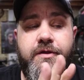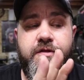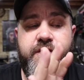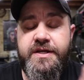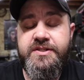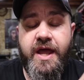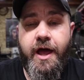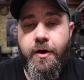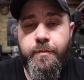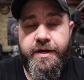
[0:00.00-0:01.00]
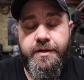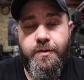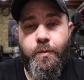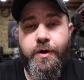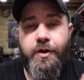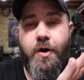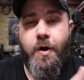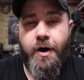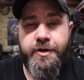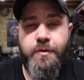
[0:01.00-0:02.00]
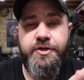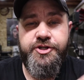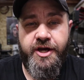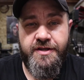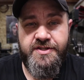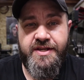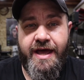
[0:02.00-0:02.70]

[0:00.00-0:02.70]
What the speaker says: This helmet will auto adjust.